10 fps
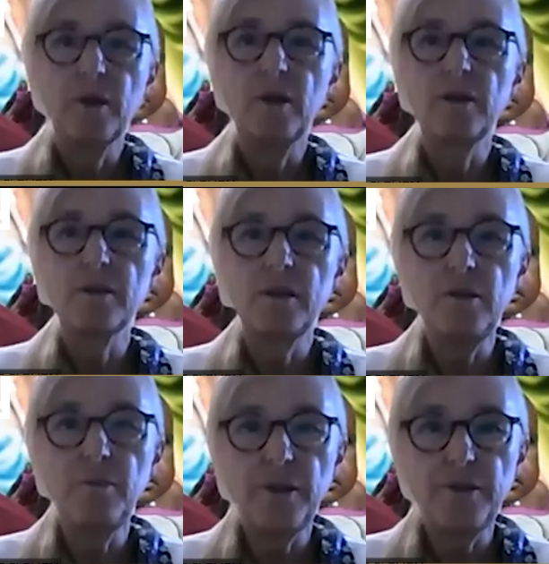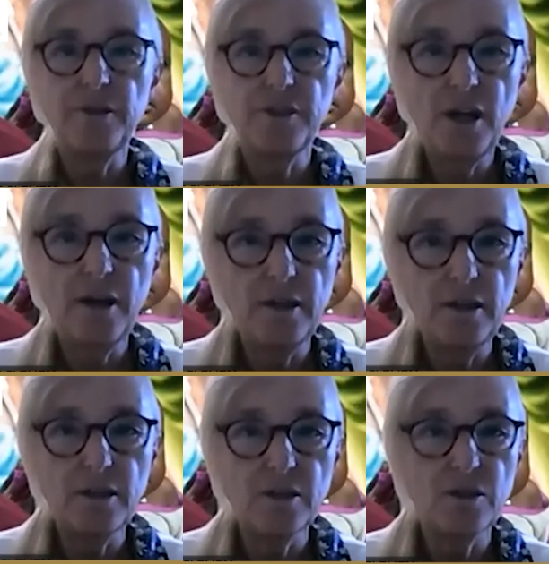Zero Mothers Die
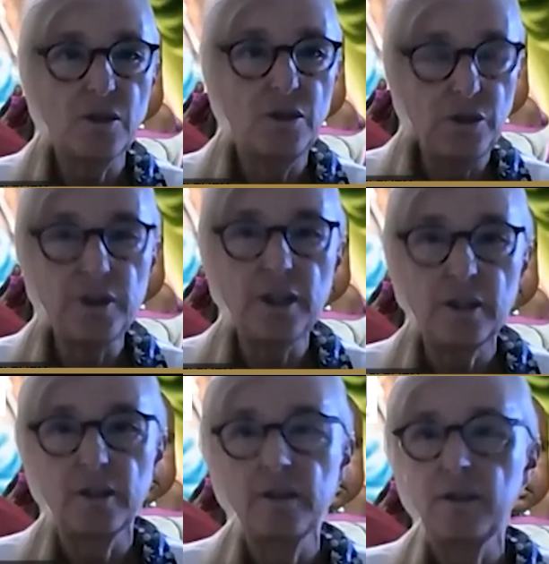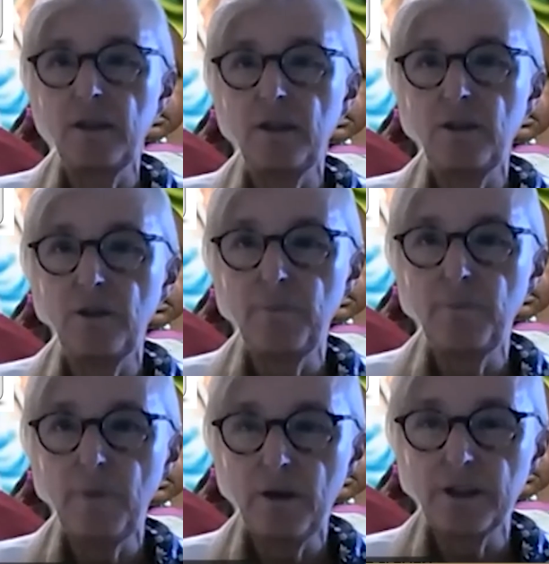is unique in the
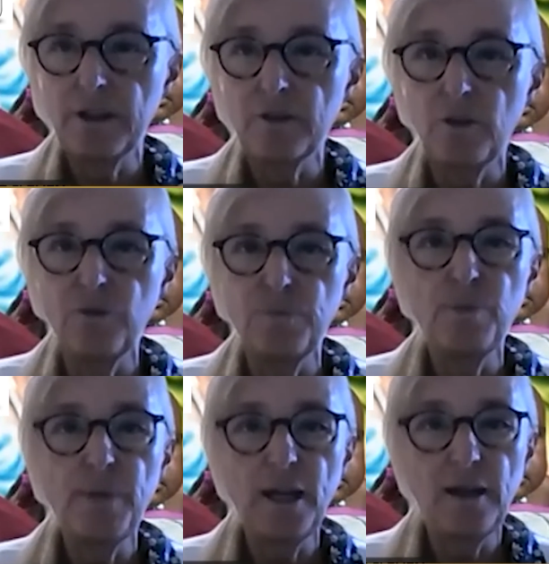market of mobile